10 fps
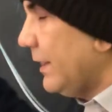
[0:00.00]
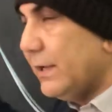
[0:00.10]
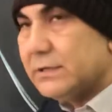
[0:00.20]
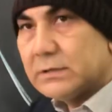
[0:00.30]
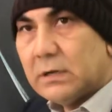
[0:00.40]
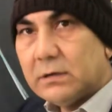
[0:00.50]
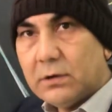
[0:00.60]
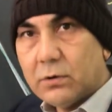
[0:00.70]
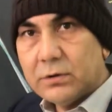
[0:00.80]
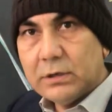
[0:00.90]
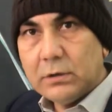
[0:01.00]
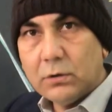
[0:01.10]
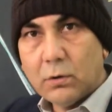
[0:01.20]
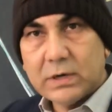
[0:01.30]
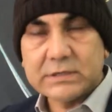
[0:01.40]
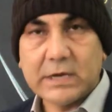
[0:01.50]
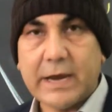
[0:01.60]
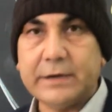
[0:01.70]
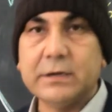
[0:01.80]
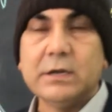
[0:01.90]
is on the lower
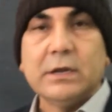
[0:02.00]
side,